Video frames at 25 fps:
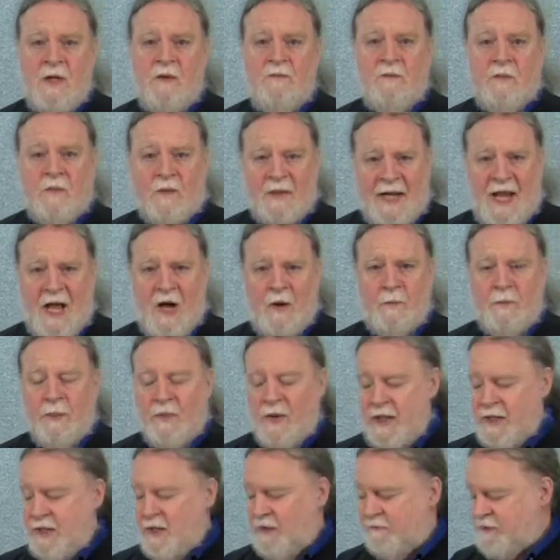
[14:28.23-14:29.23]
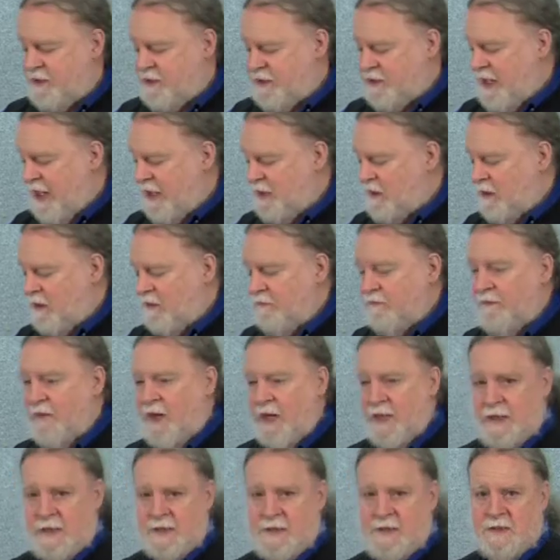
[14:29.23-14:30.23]
for an outbreak of a cycle of
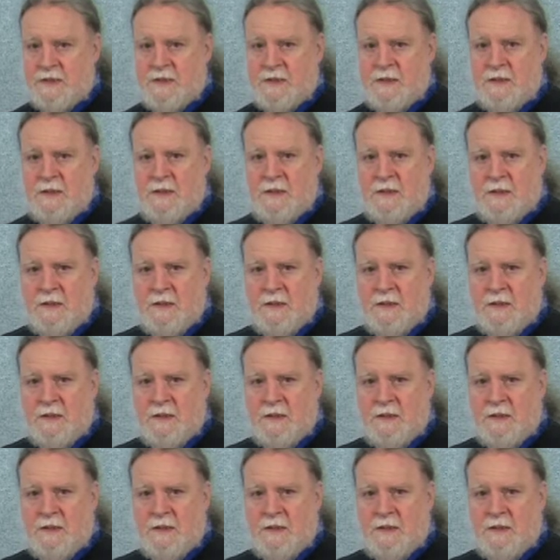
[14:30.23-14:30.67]
violence.